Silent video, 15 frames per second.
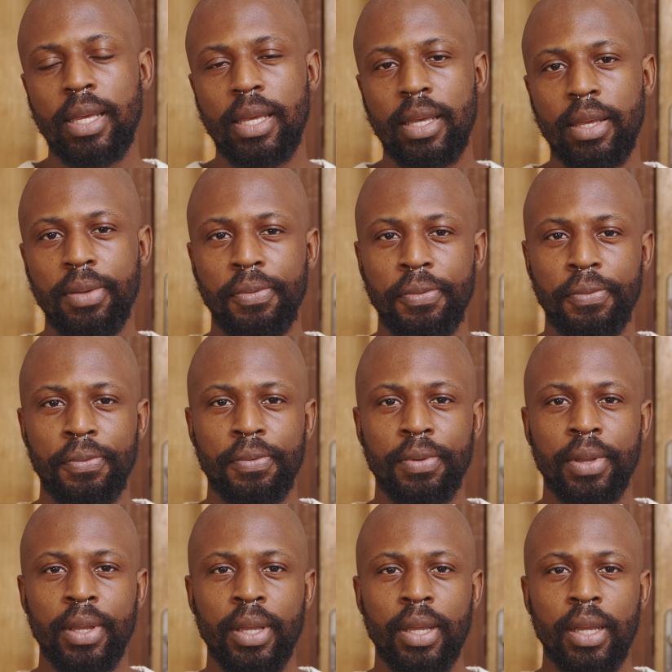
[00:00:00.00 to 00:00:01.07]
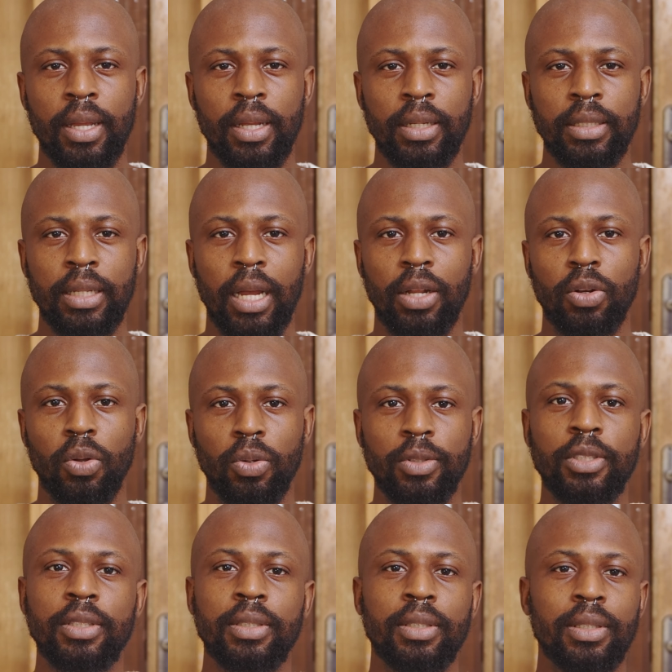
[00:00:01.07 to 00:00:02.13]
if they are
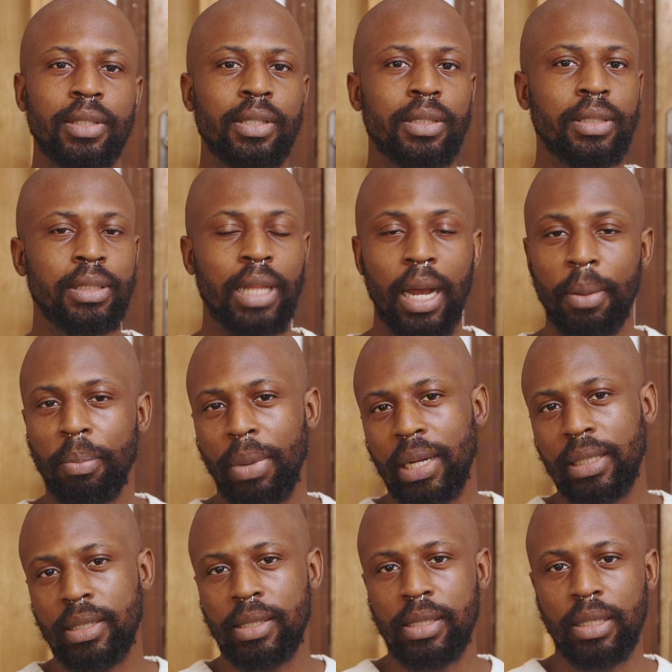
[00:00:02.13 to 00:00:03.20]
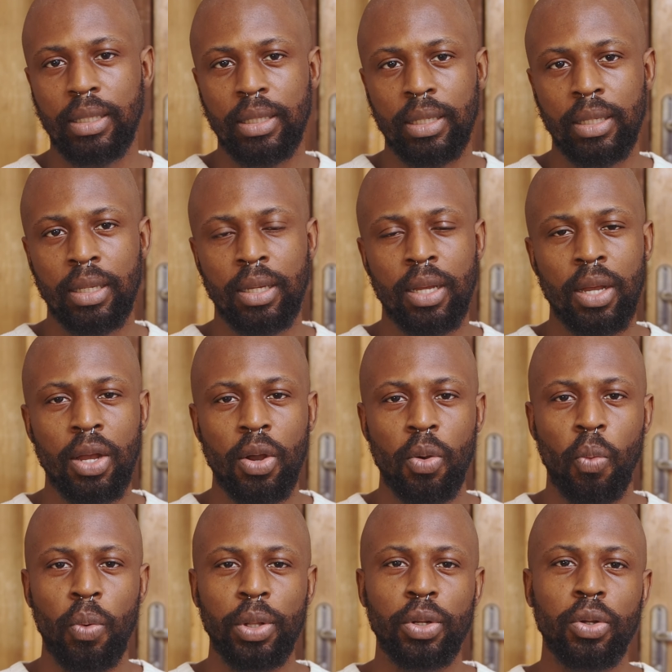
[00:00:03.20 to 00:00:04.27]
not damn bad sick.
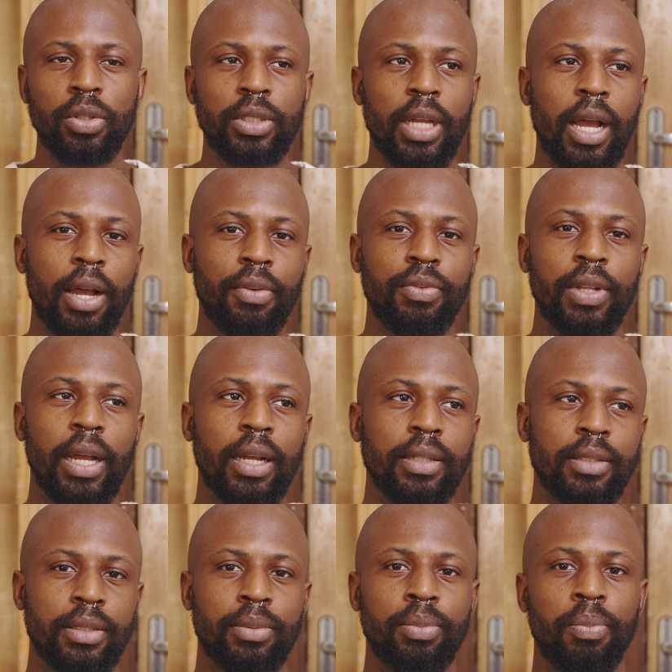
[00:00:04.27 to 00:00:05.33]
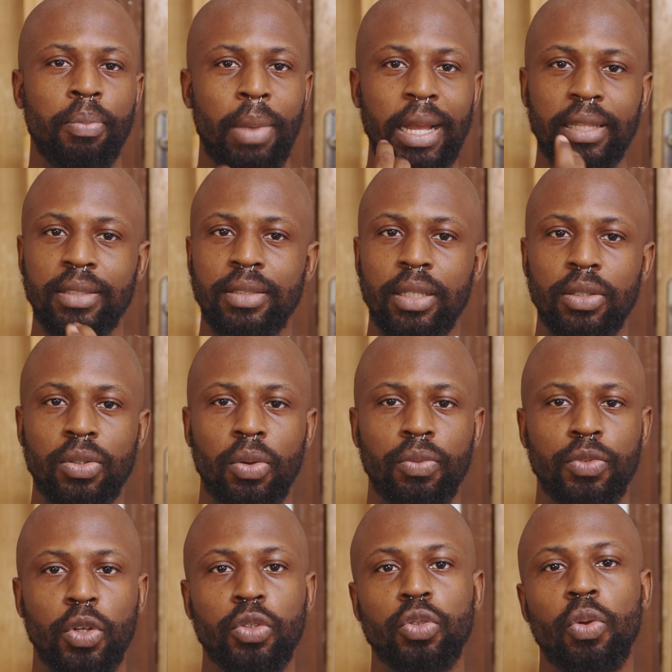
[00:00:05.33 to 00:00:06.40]
We don't have that mindset of
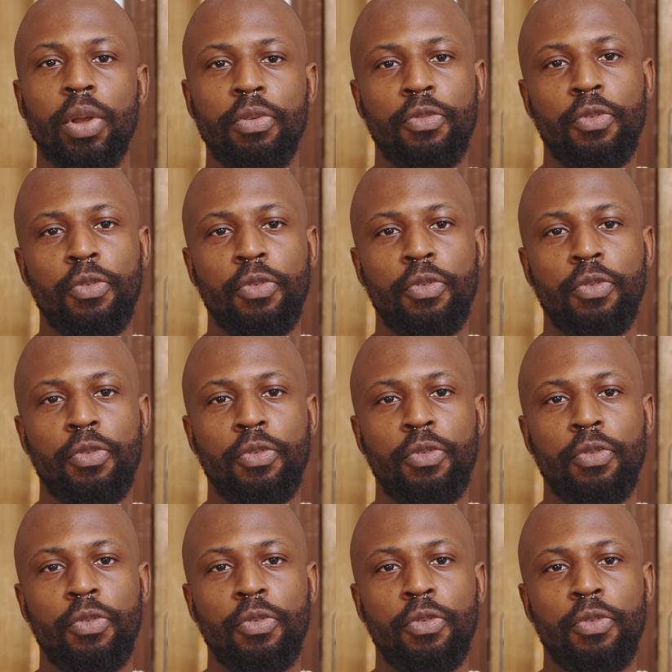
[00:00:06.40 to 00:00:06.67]
just going